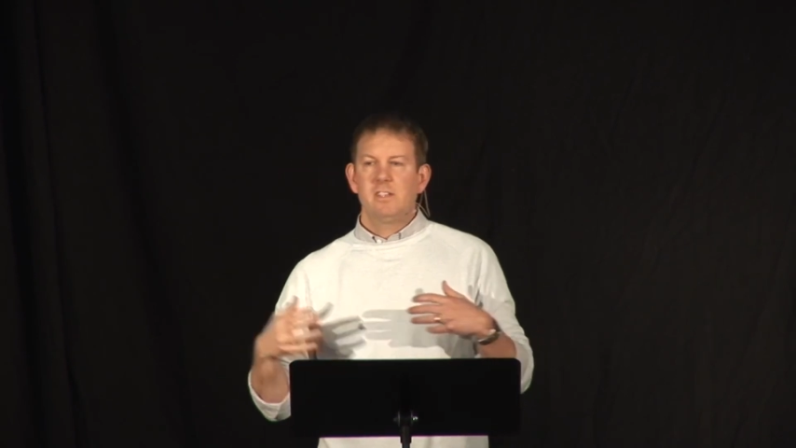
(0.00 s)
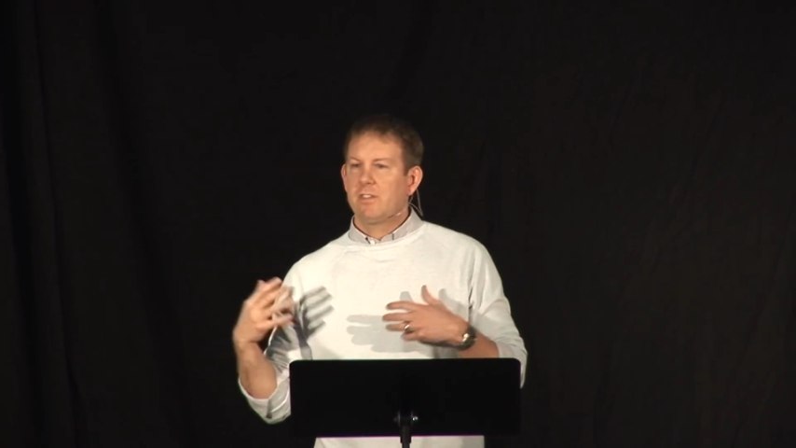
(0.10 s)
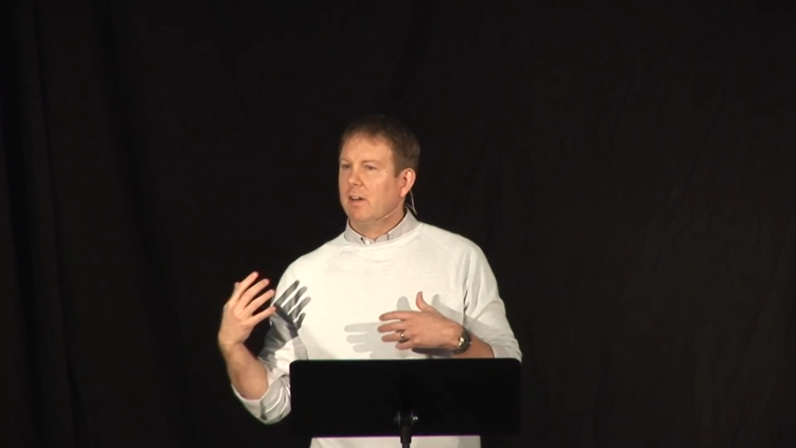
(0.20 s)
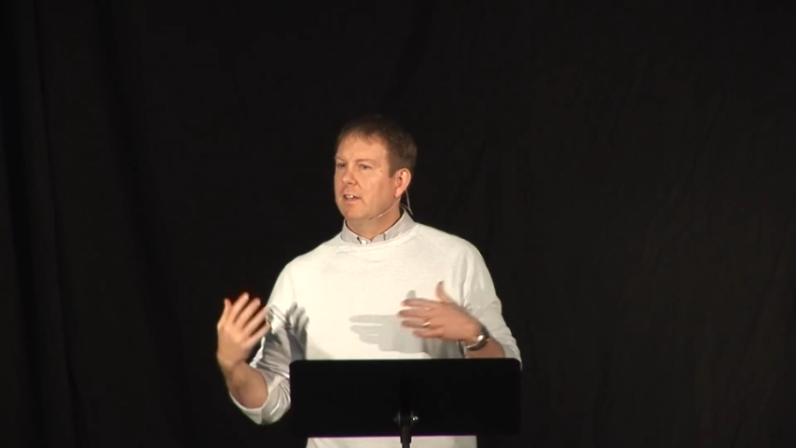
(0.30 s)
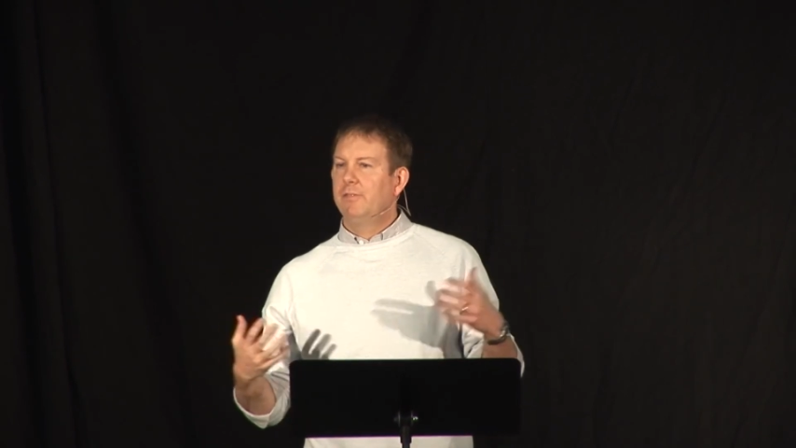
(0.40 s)

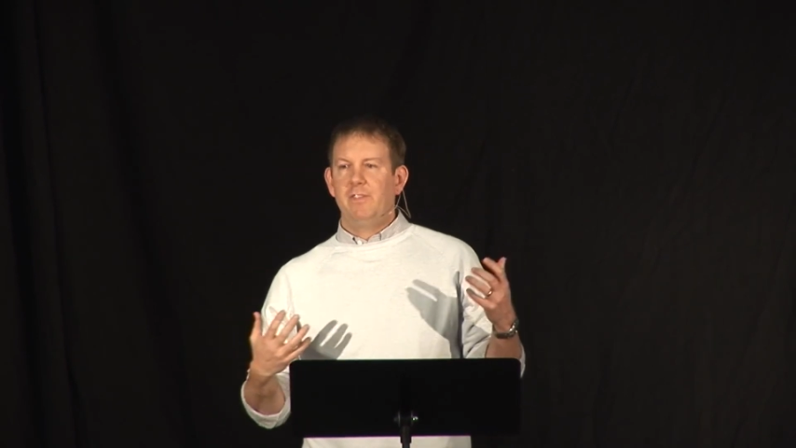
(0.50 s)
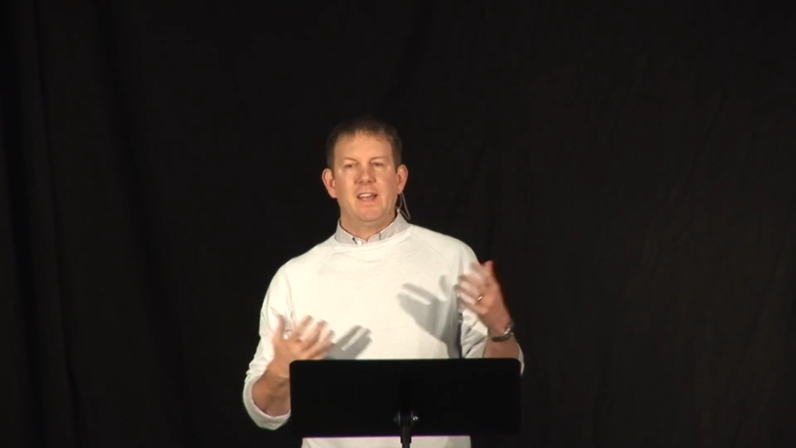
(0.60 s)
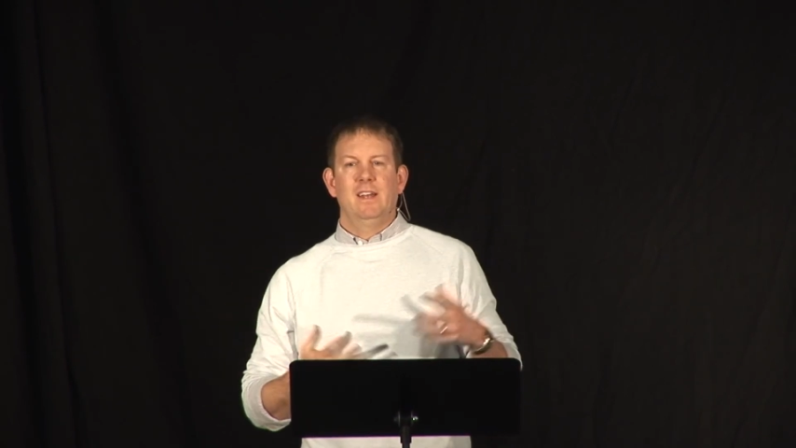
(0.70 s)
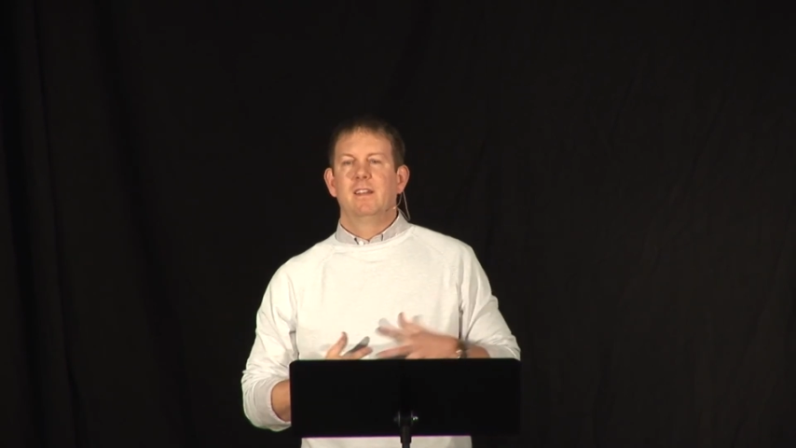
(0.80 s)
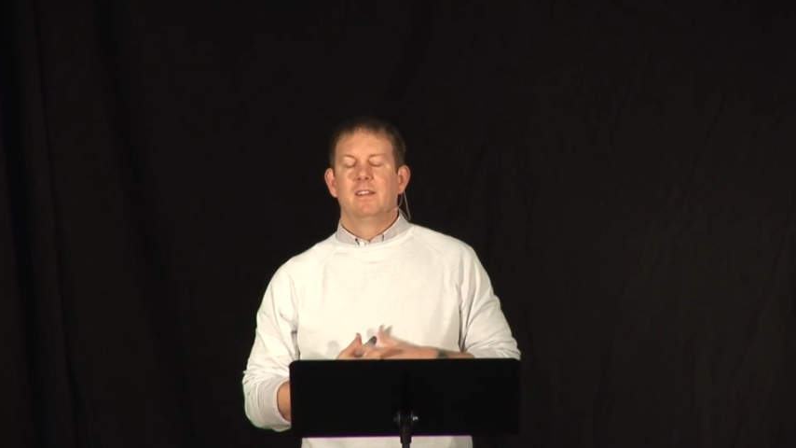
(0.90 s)
started to
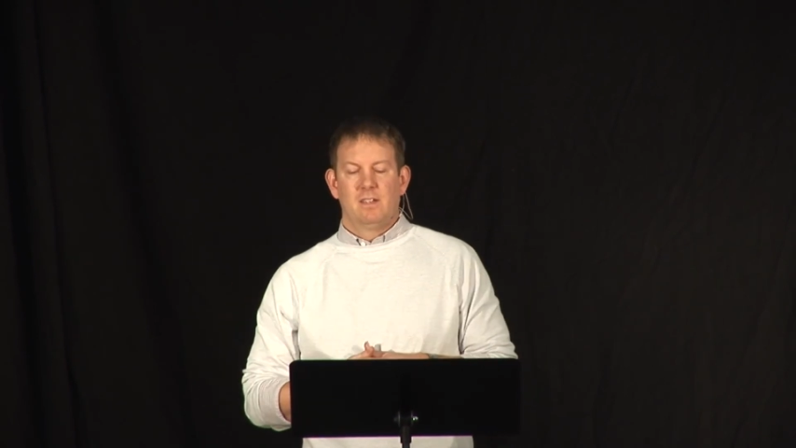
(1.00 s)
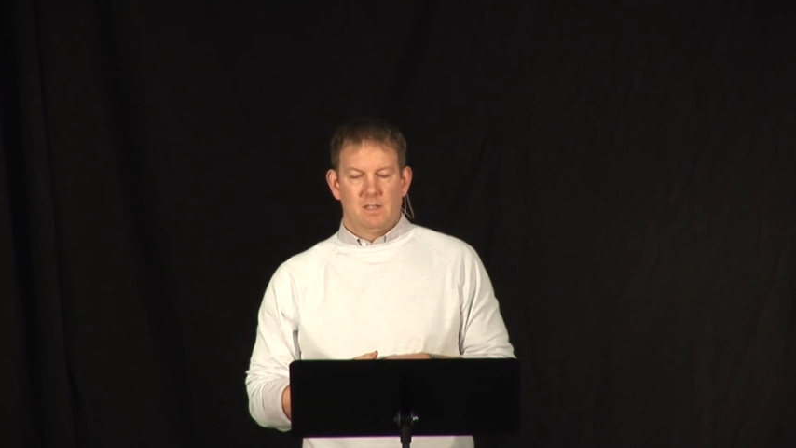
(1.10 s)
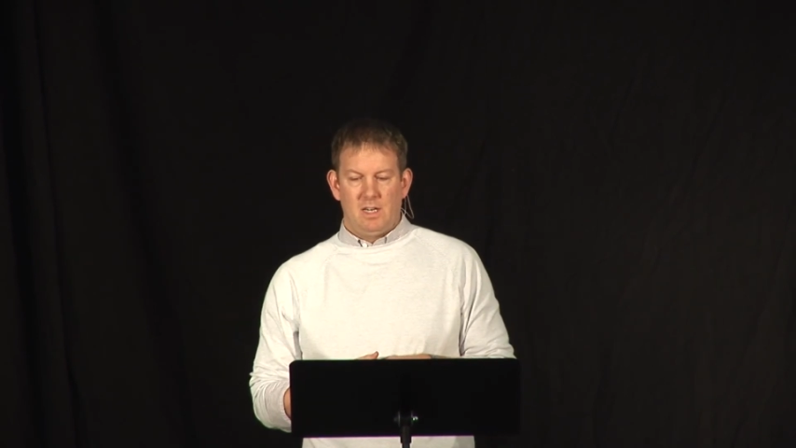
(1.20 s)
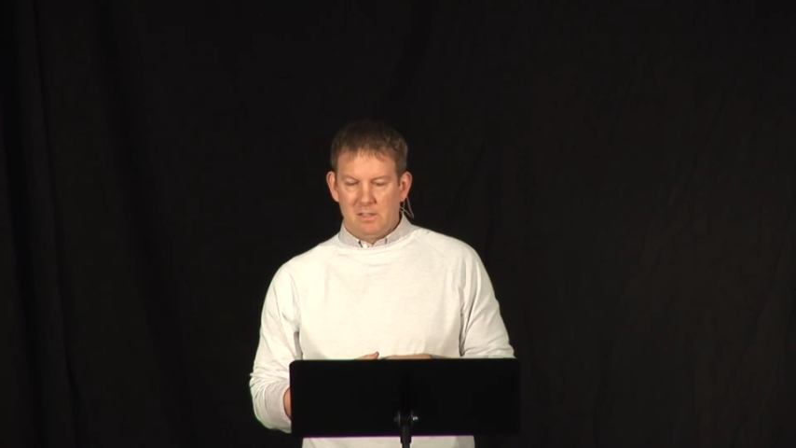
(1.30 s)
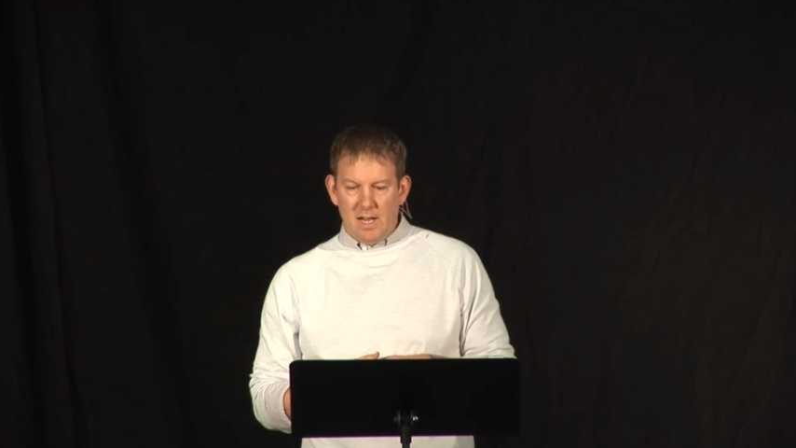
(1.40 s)
fight
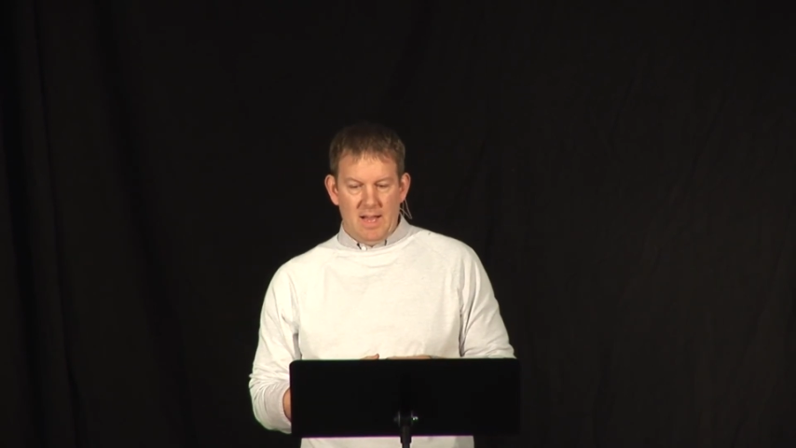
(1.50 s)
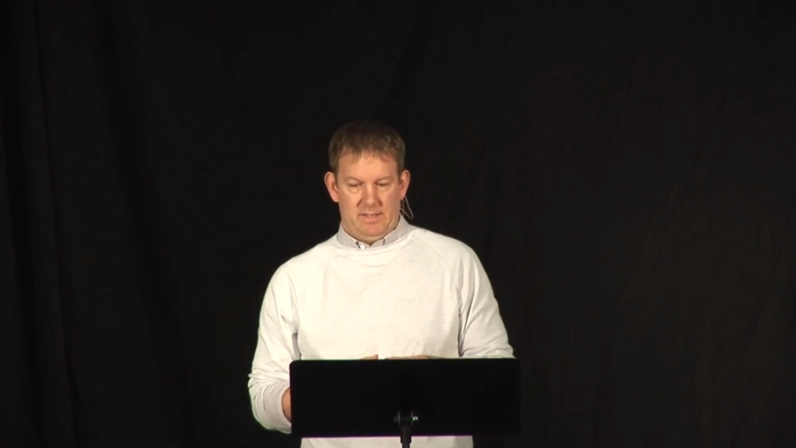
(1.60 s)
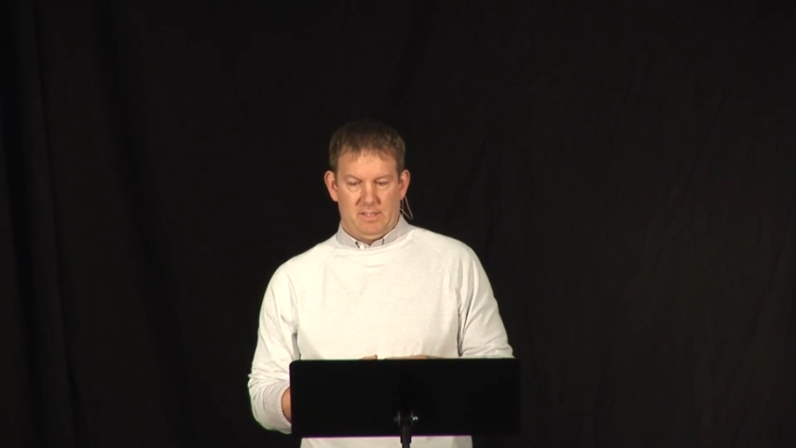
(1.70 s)
a lot.